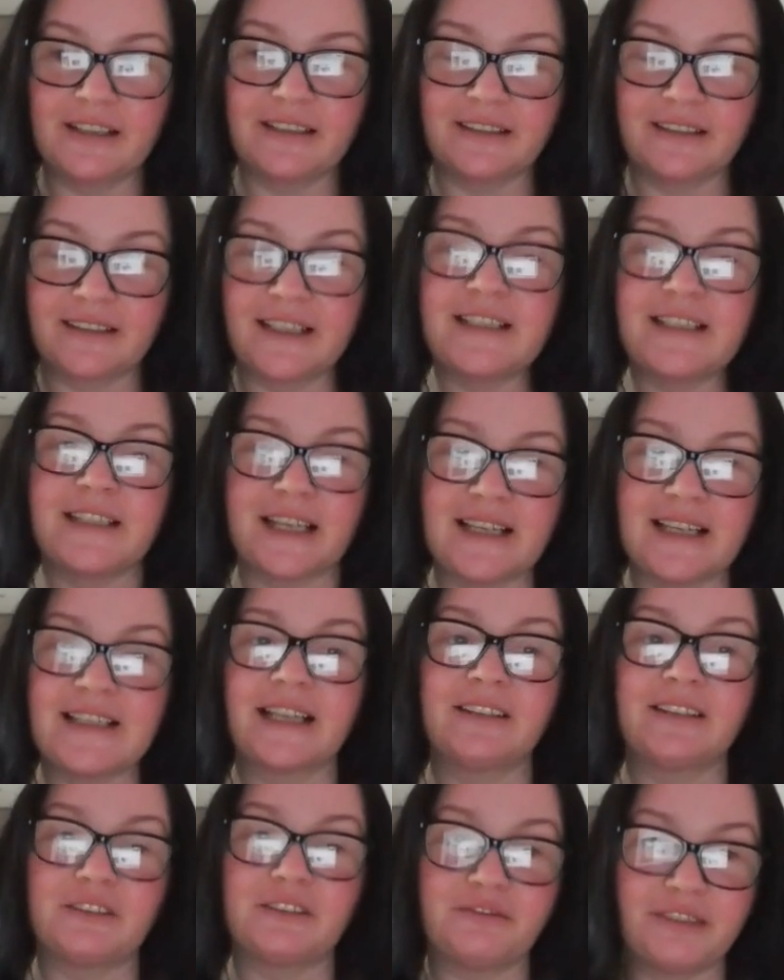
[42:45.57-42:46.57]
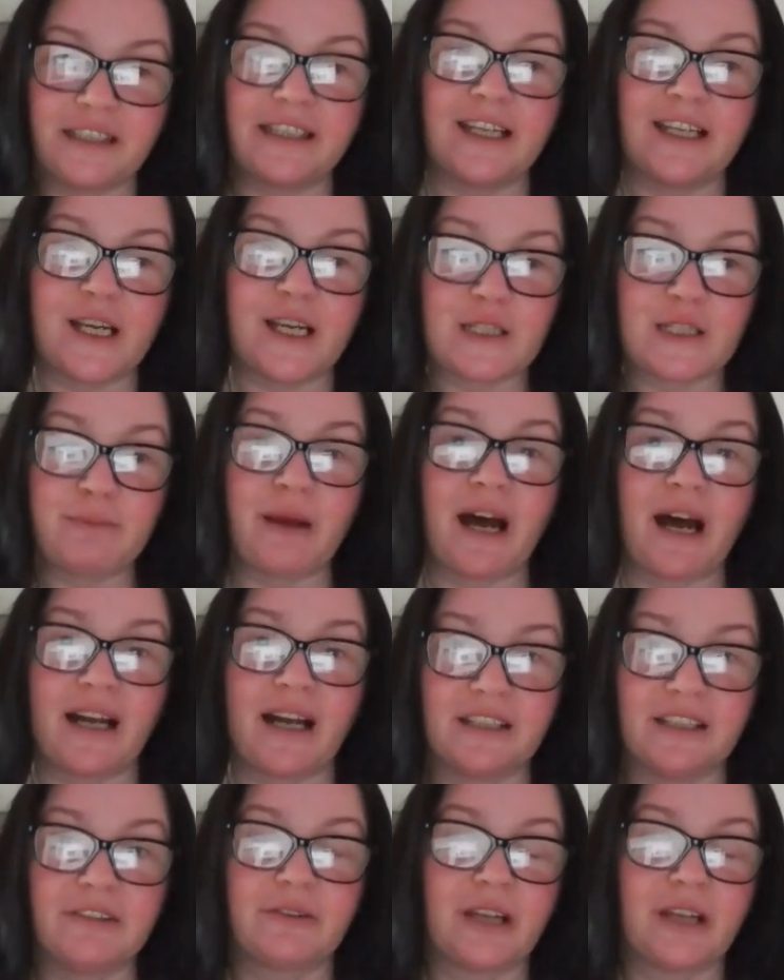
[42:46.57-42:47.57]
these are the fiddliest
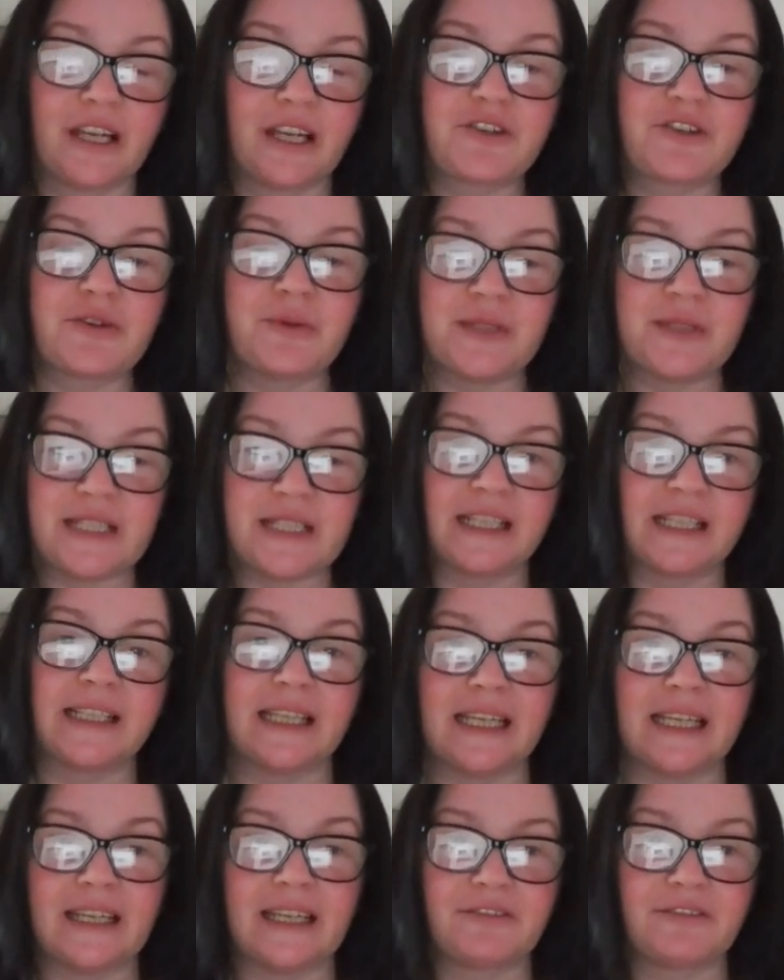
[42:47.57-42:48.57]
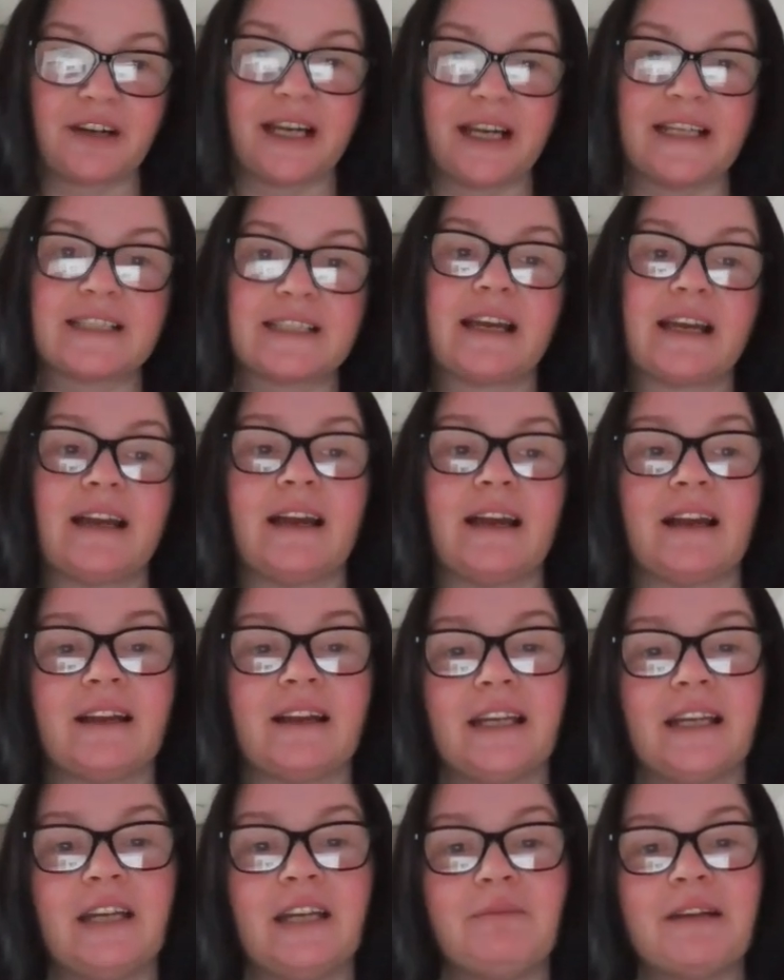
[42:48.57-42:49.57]
part, you know, like choosing the right
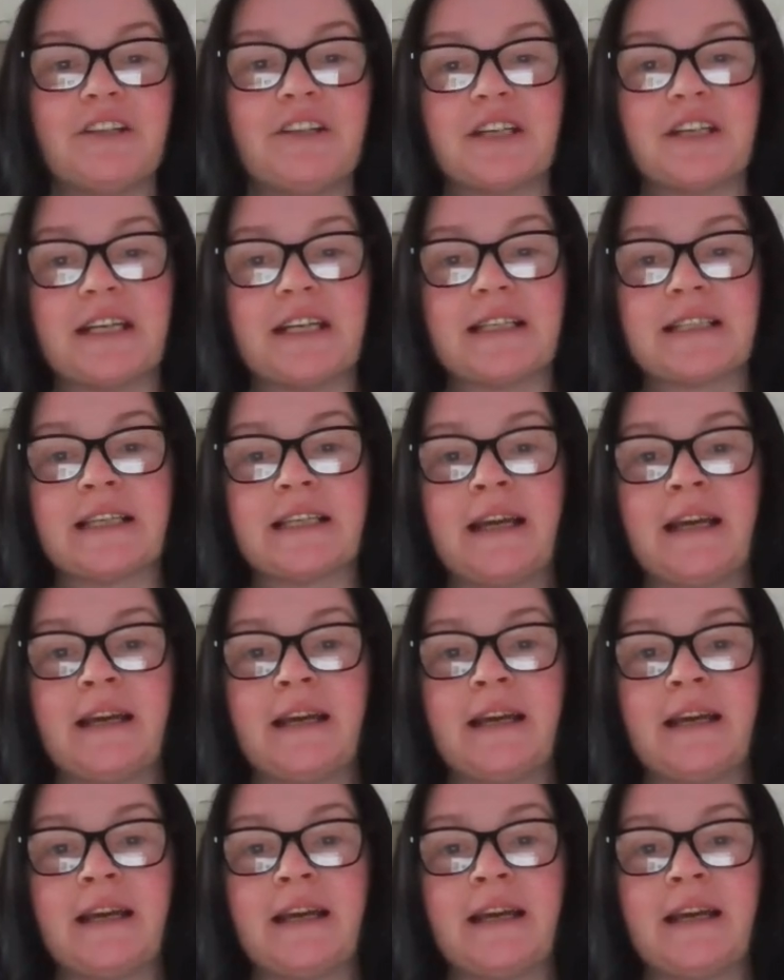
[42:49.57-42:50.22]
images.